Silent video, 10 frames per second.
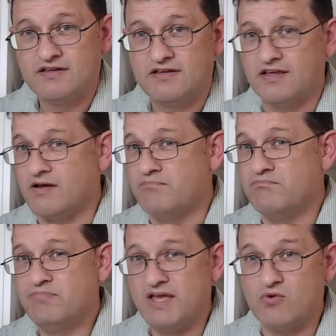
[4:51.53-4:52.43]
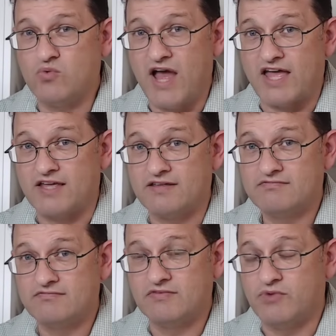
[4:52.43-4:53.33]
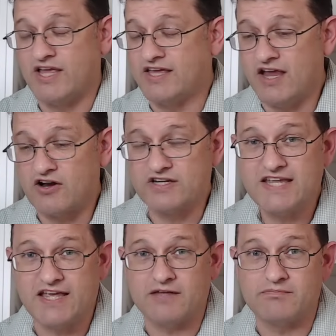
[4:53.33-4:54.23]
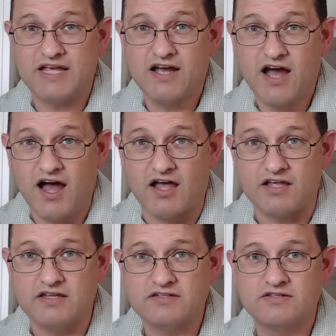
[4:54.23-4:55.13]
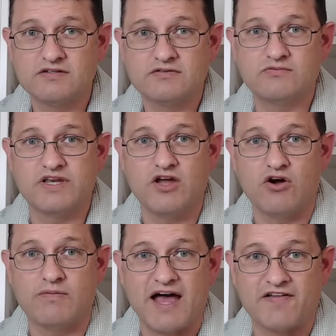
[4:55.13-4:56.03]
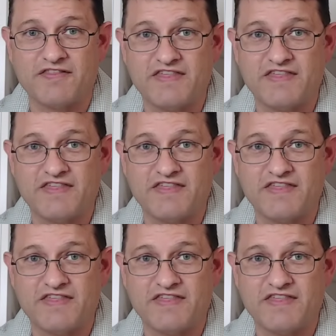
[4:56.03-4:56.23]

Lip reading: in a big way. We can guarantee it because we know about